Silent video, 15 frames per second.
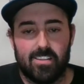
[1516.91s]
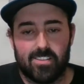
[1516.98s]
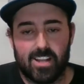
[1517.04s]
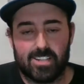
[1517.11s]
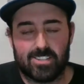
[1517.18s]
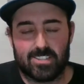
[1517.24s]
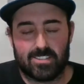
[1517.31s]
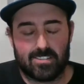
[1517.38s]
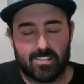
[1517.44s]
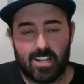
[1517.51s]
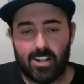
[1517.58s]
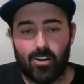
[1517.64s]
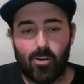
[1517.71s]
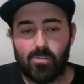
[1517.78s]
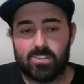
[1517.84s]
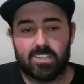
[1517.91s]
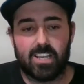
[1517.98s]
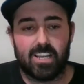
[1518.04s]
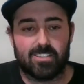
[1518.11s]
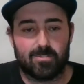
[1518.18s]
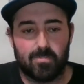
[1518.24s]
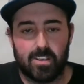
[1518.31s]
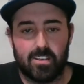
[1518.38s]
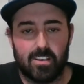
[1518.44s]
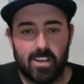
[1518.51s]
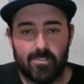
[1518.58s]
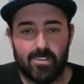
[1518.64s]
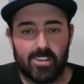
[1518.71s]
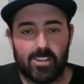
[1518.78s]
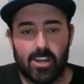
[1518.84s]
That always gets me every